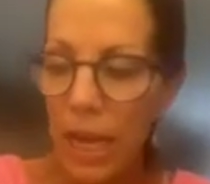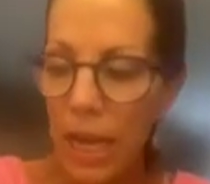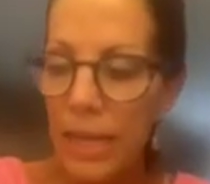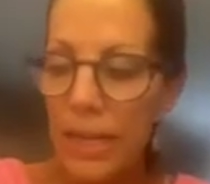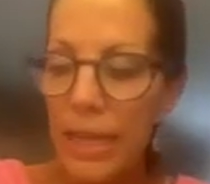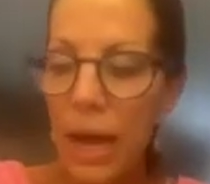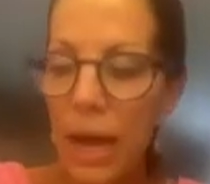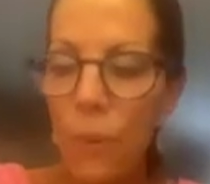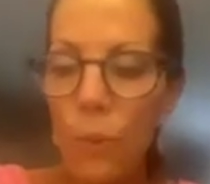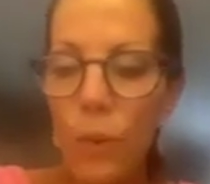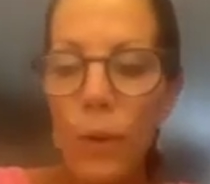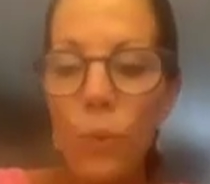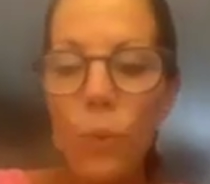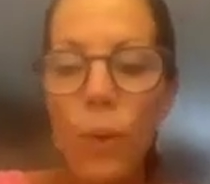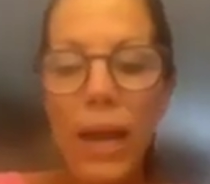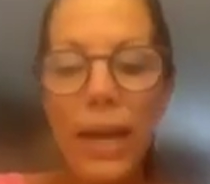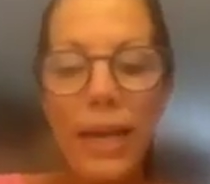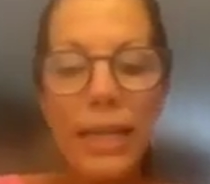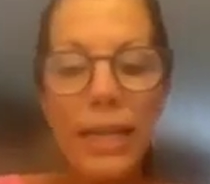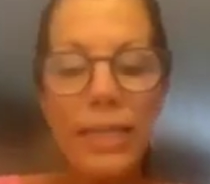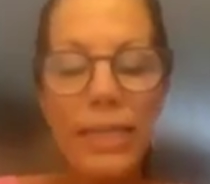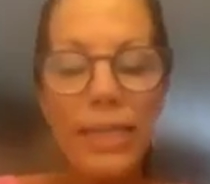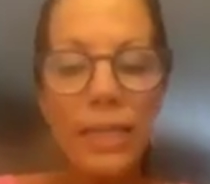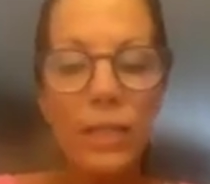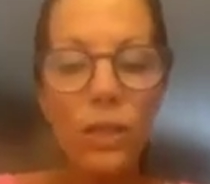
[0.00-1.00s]
that we
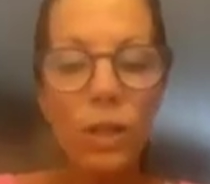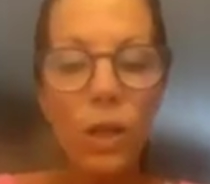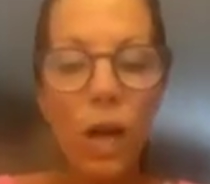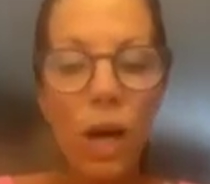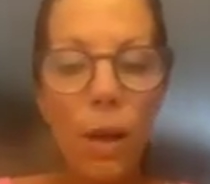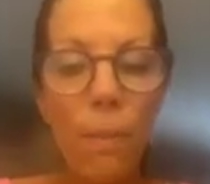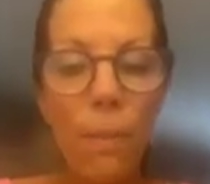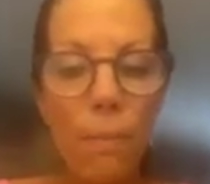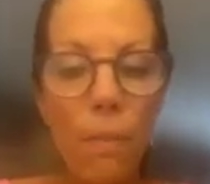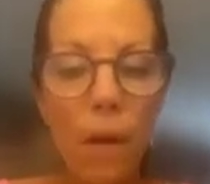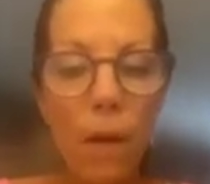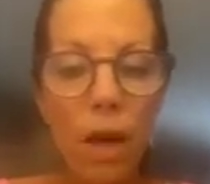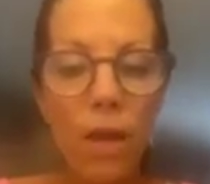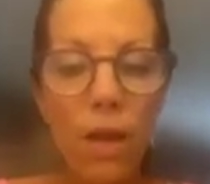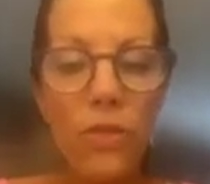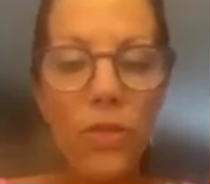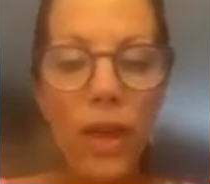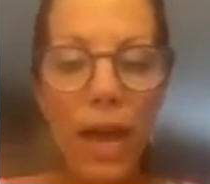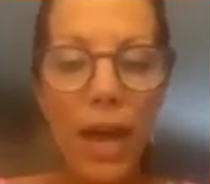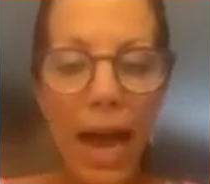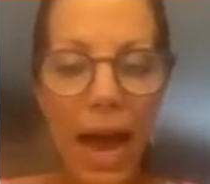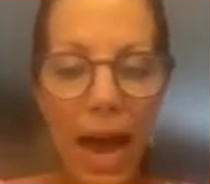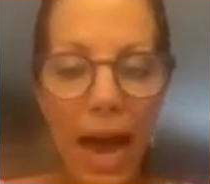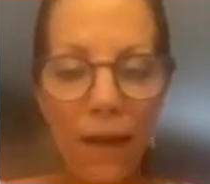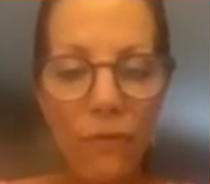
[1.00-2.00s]
wait until a month
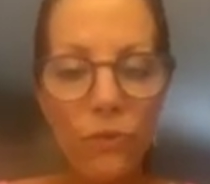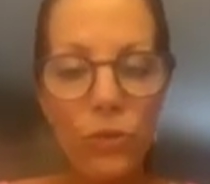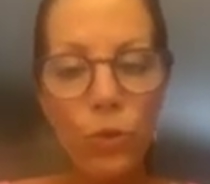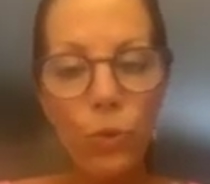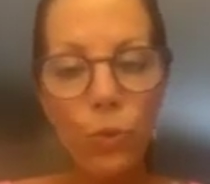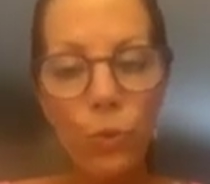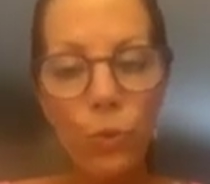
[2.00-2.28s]
after